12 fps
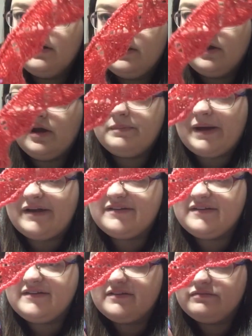Her
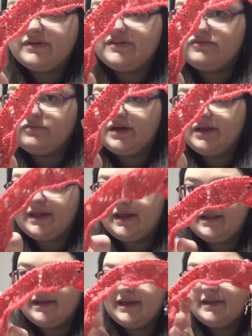patterns are written really
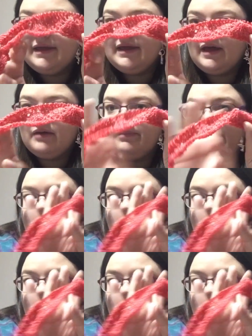clearly about